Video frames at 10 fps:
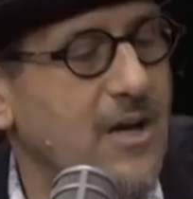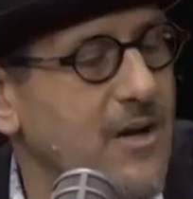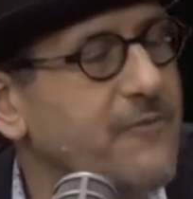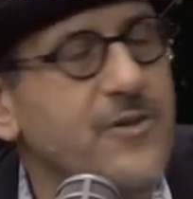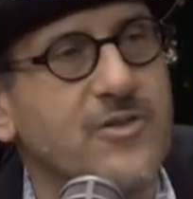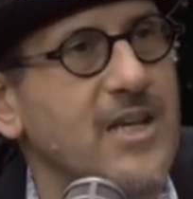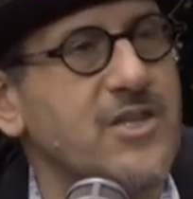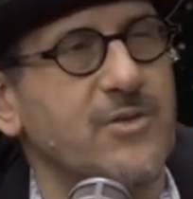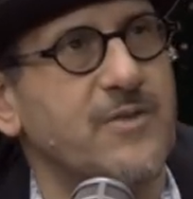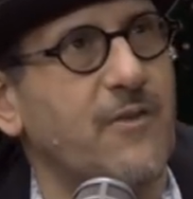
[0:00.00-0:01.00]
a few
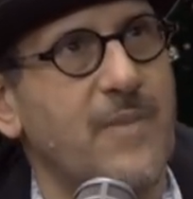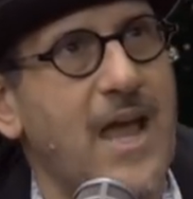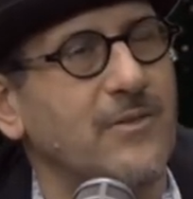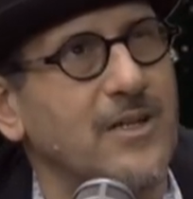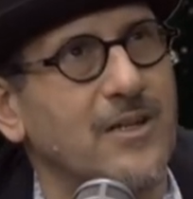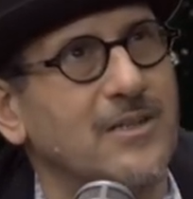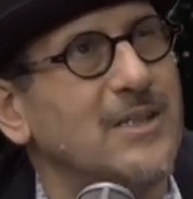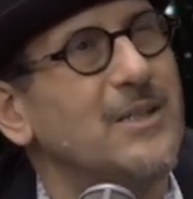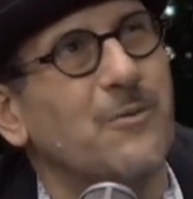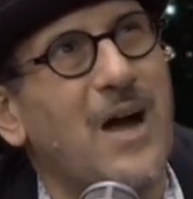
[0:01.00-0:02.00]
centuries from now and go,
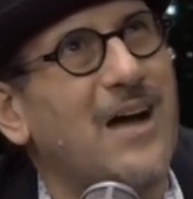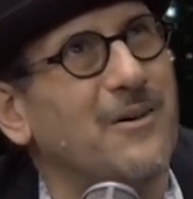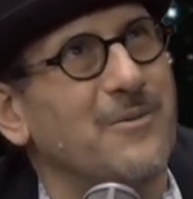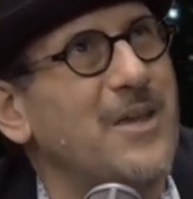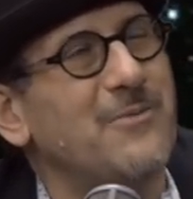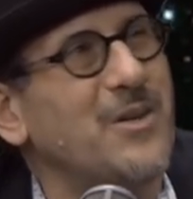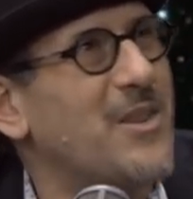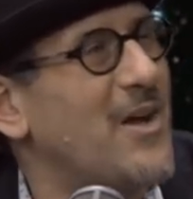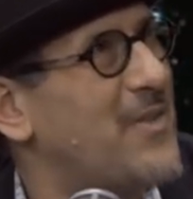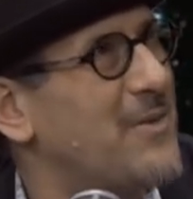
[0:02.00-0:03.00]
wow, they really
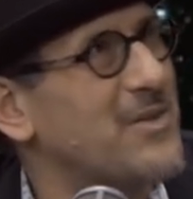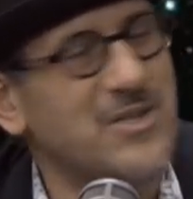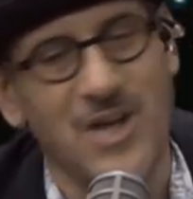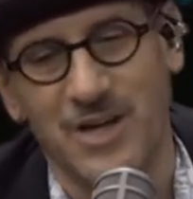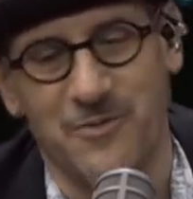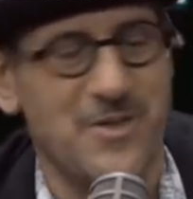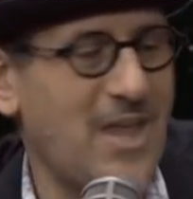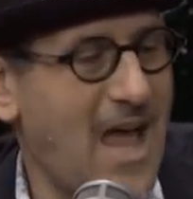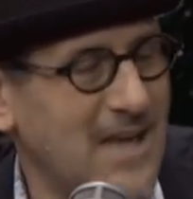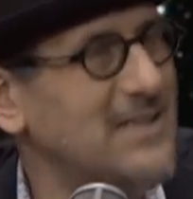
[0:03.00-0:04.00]
thought they were stuck with
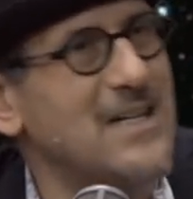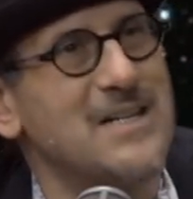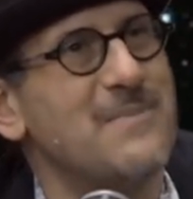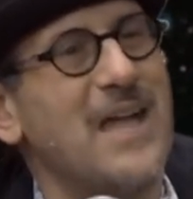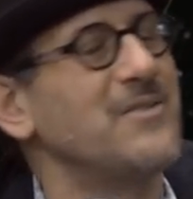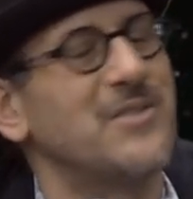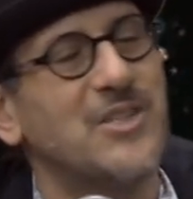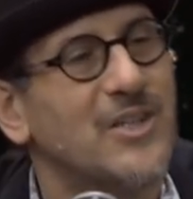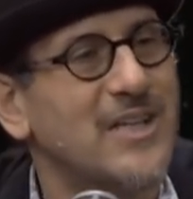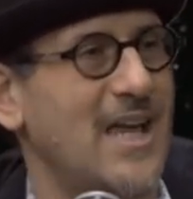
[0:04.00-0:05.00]
that uh,
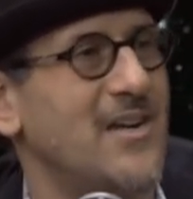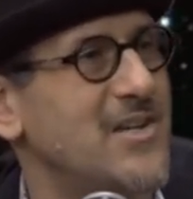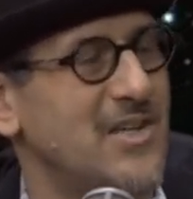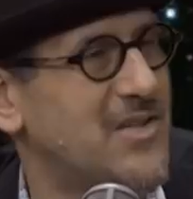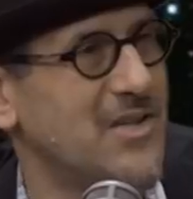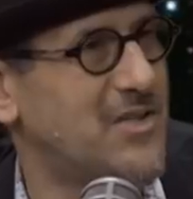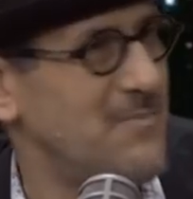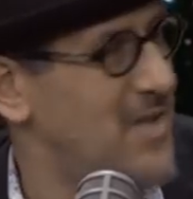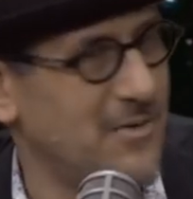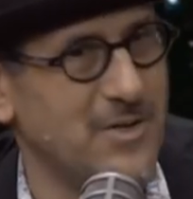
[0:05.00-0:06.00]
silly energy
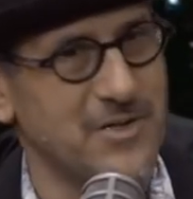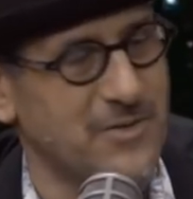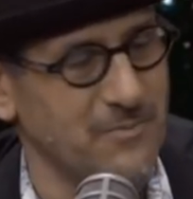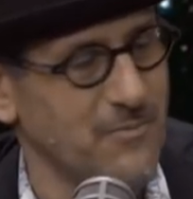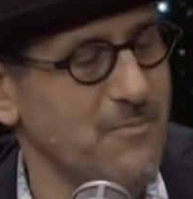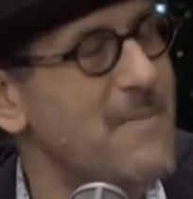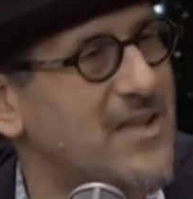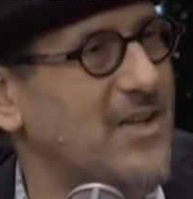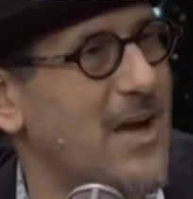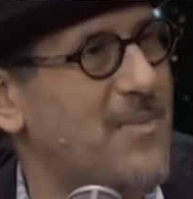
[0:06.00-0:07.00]
system that was
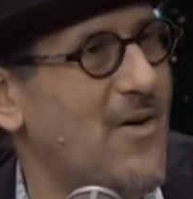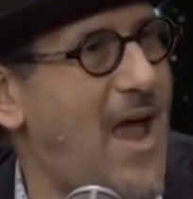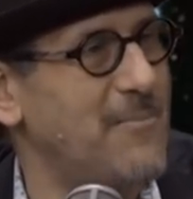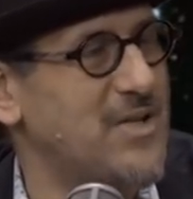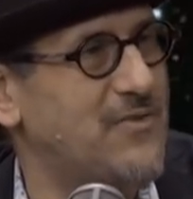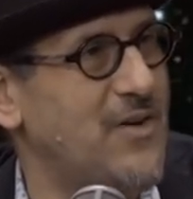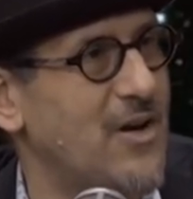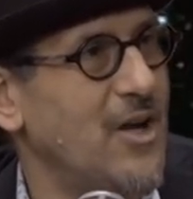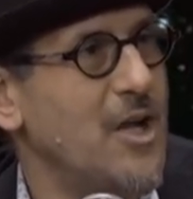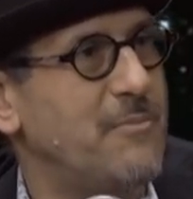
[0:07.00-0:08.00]
messing up their atmosphere
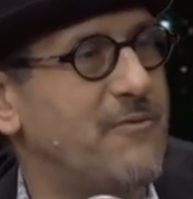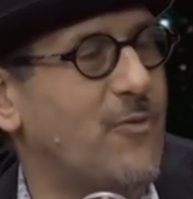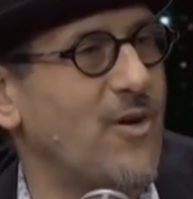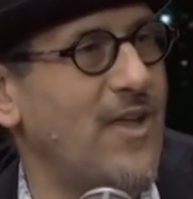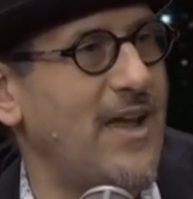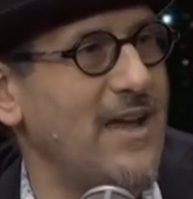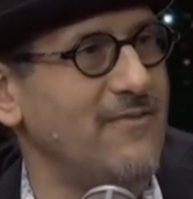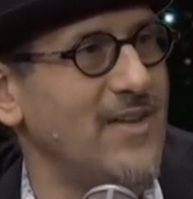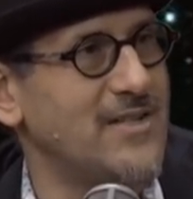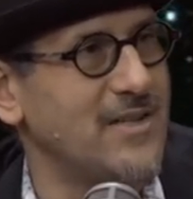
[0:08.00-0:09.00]
before they
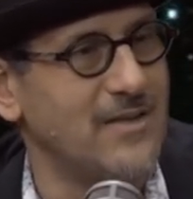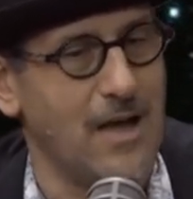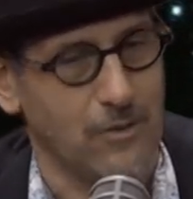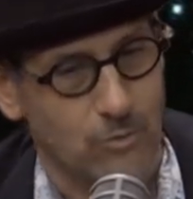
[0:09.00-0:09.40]
invented the...